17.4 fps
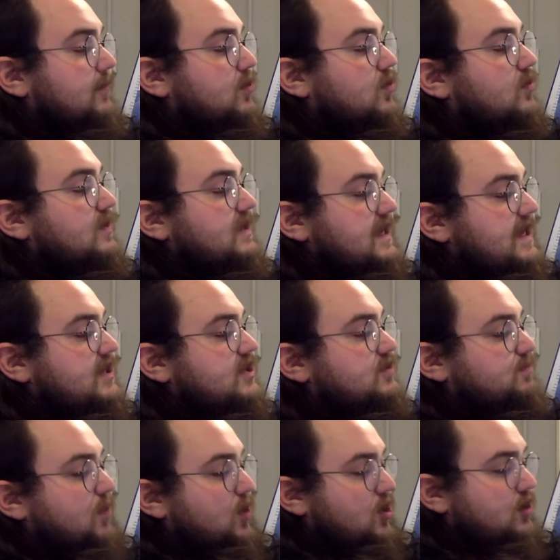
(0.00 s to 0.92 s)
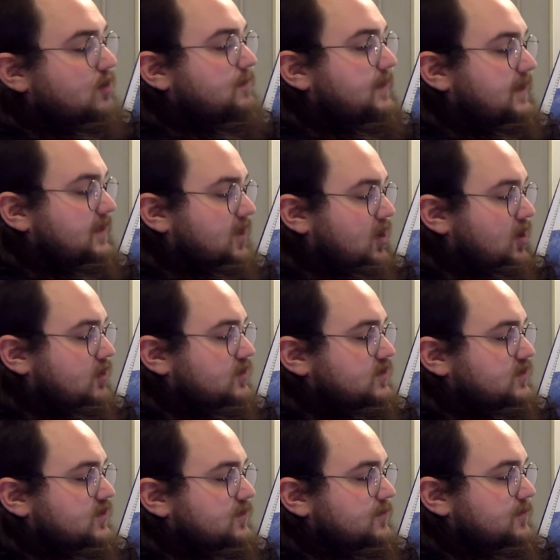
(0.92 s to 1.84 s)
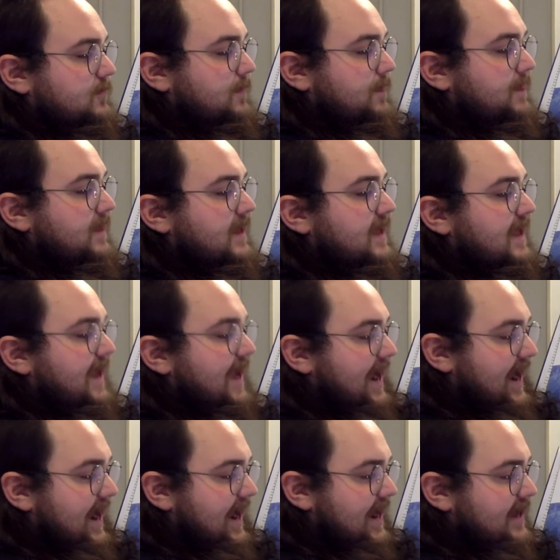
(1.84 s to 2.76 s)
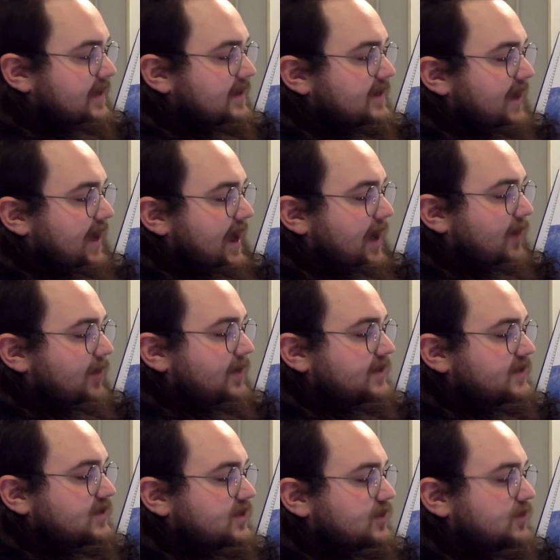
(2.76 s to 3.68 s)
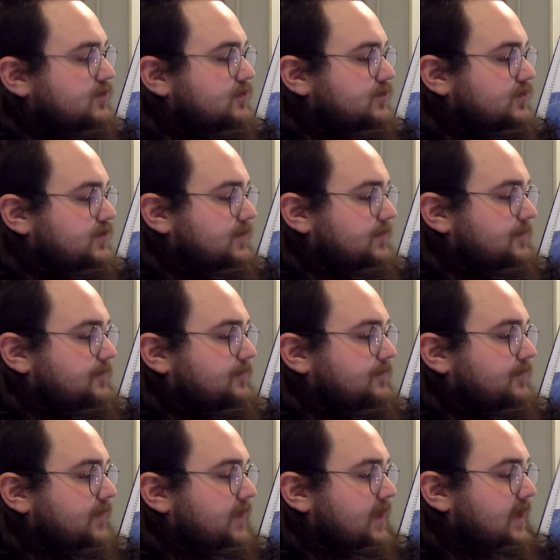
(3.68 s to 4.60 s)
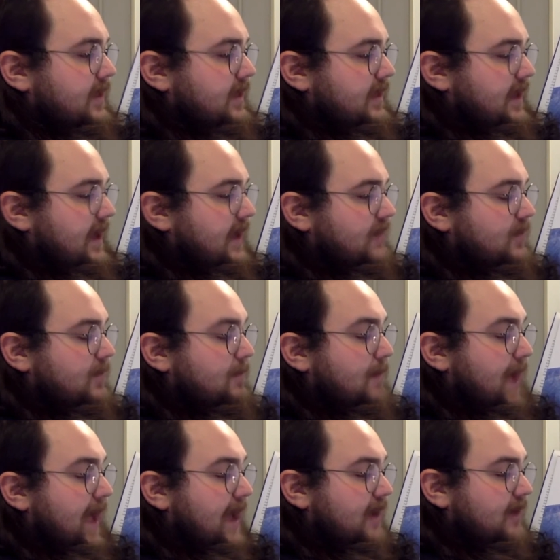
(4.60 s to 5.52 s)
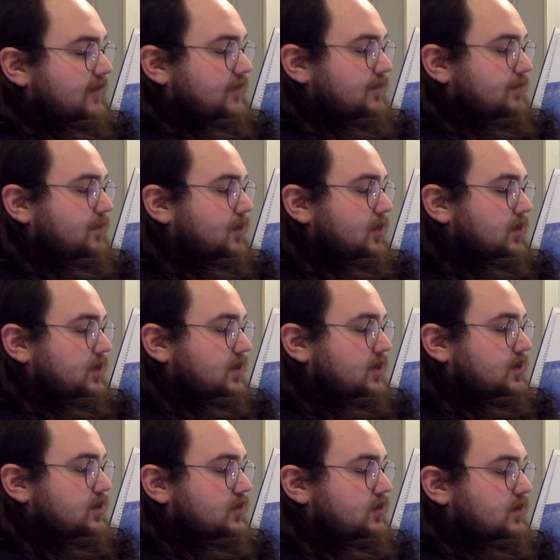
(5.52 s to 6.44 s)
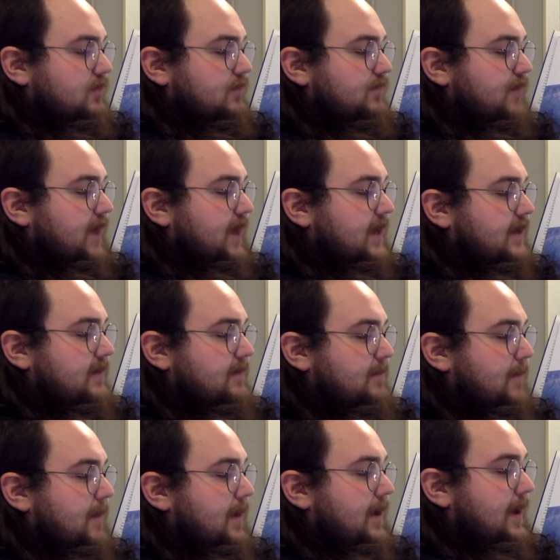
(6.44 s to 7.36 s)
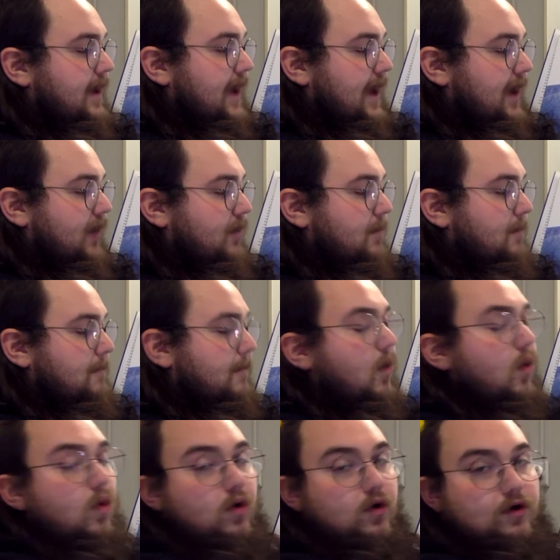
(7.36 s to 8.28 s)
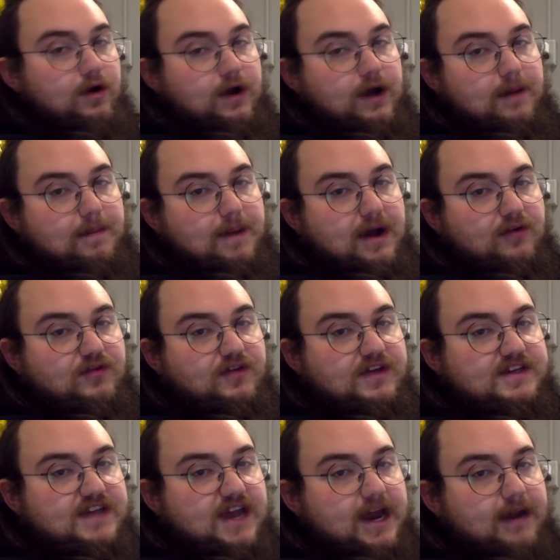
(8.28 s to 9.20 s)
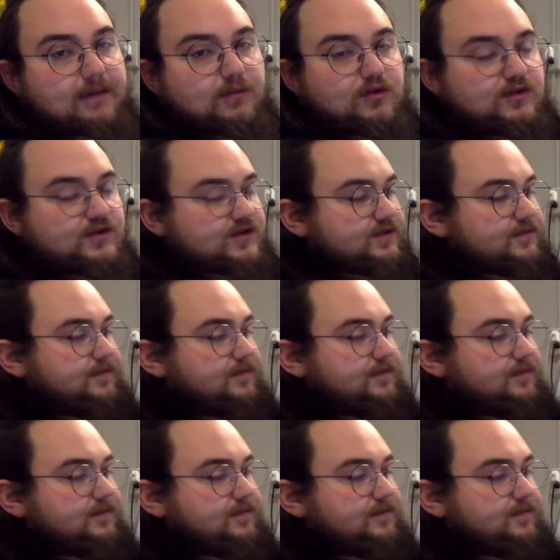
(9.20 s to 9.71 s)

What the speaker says: each part belongs to and how it is used. At the back of the book, you can find out more about these animals.